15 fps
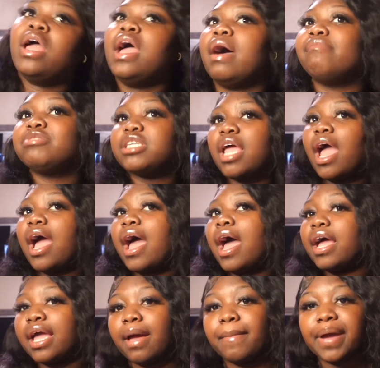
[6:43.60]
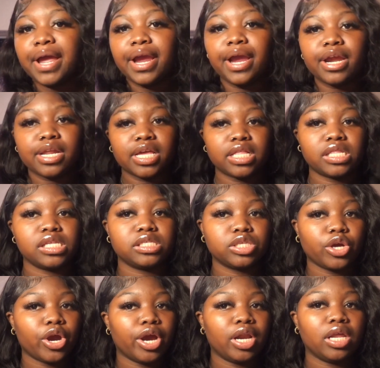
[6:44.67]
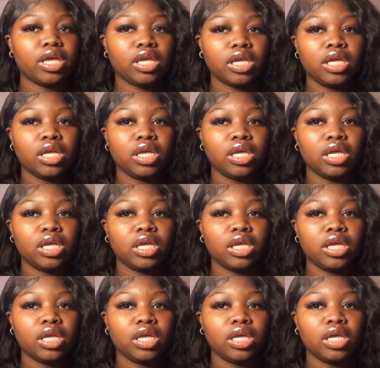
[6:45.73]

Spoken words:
gonna show y'all how I got my hair to get this curly.